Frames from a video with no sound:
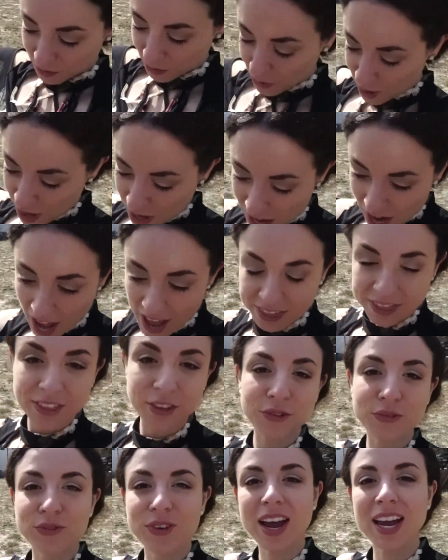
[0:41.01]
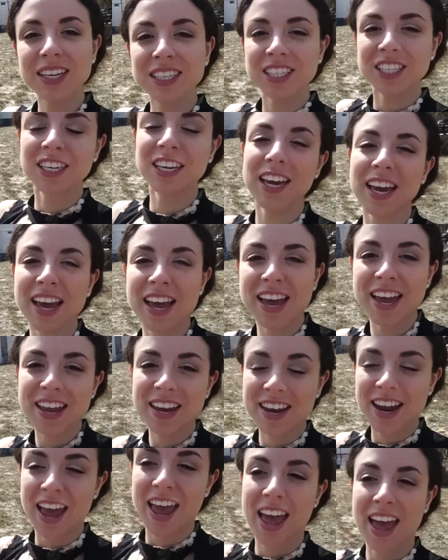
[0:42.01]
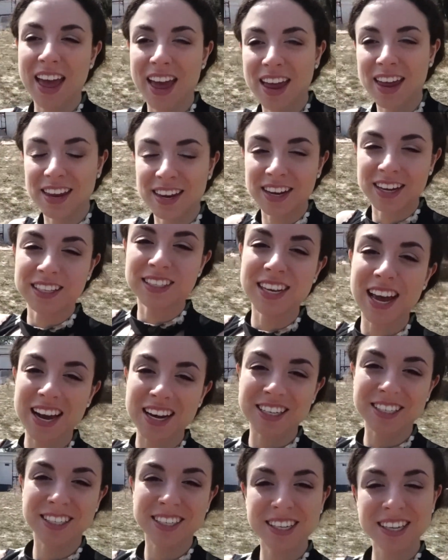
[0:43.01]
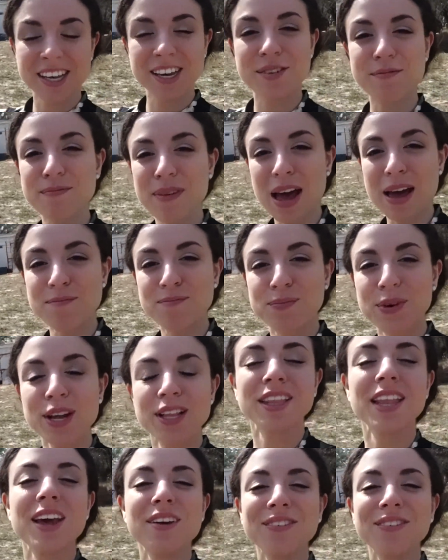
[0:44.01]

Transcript: We're at the ranch again and it's actually my birthday